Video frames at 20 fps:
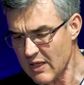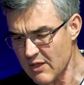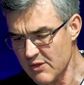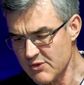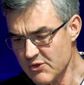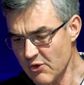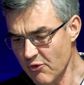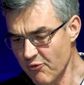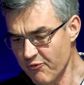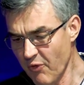
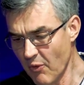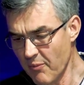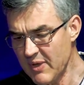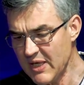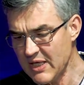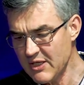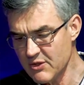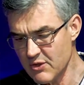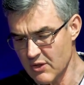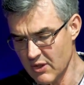So for
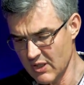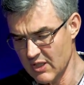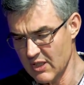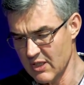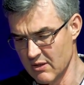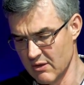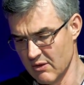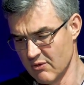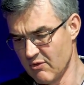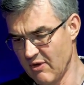me,
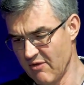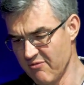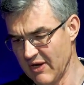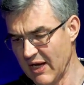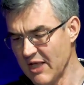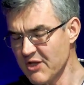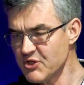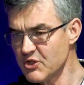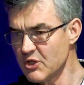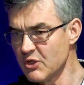
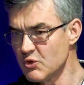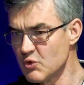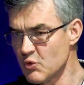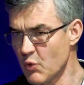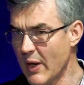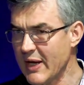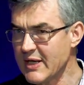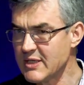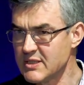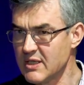Revelation
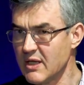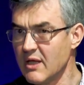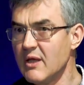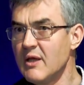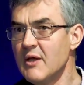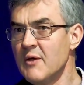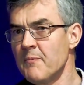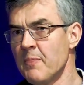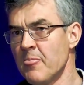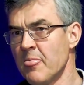
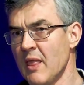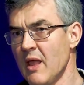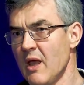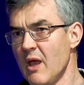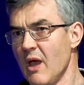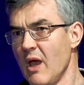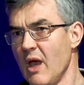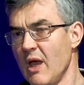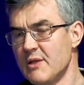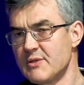20,
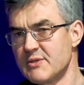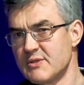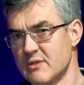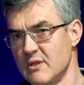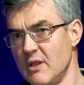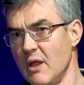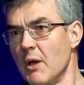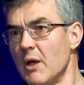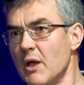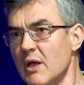it's
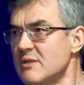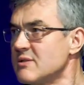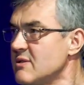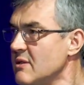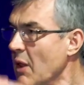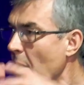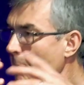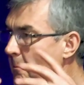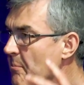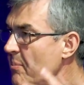
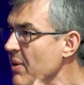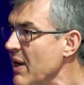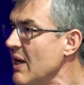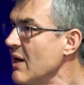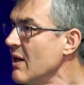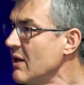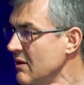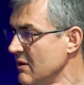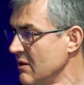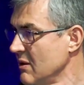the
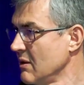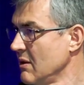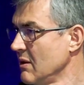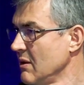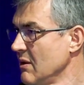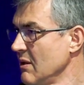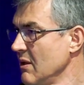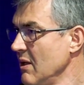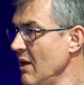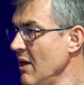
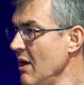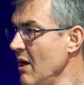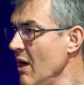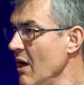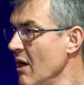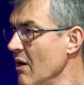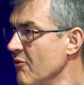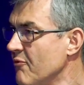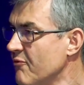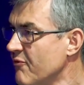pinnacle
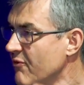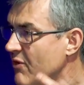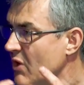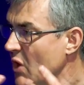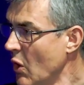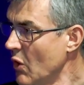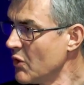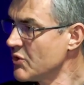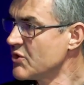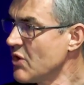of
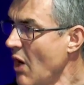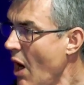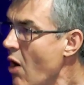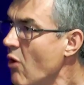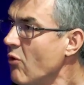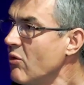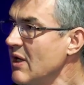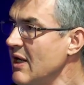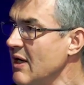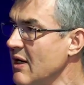God's
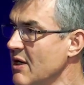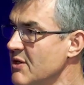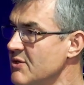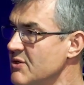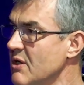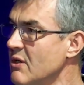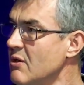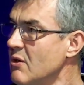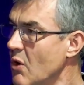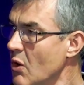holiness
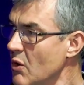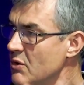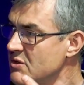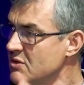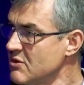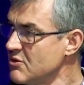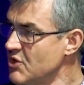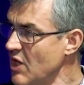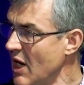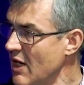and
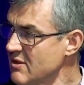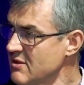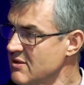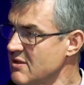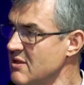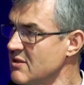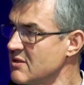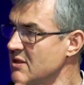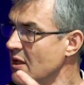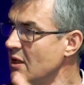God's
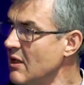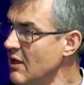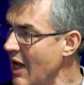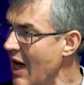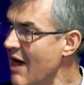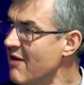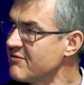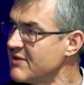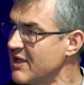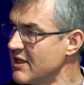justice and
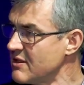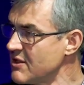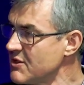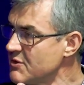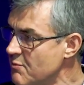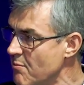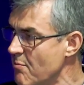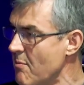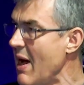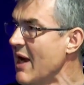love that
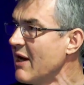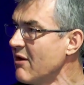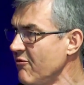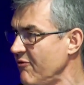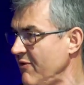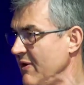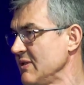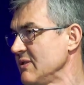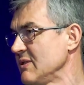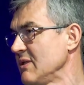is
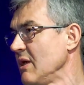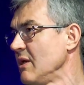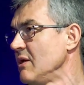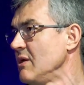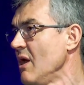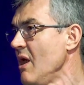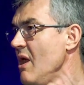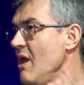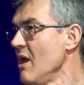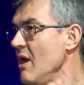
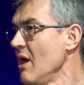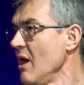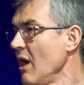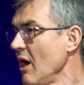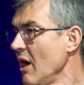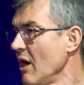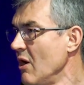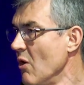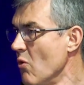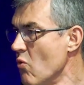manifested
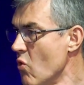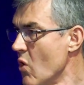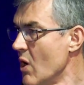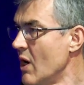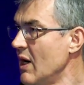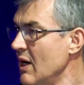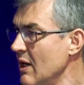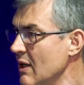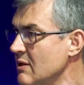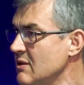in a
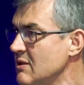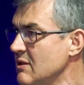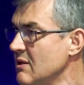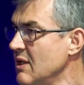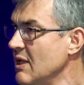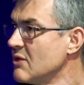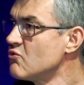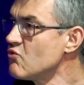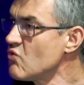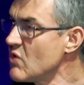world
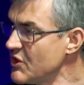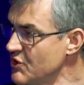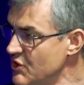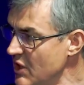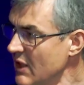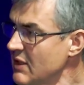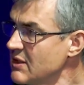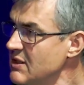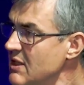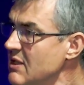that
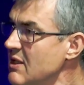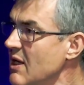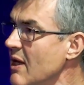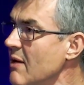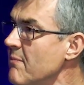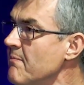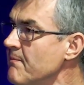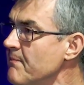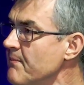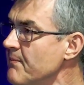rejected
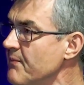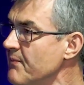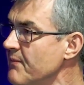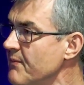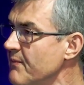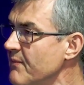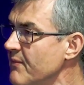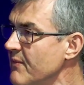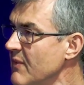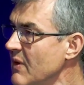Him.
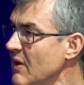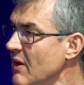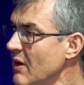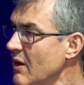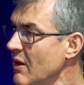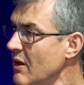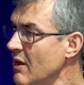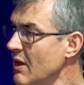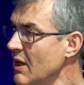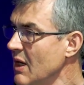
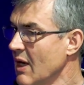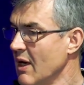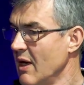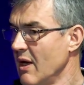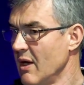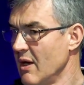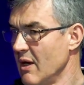We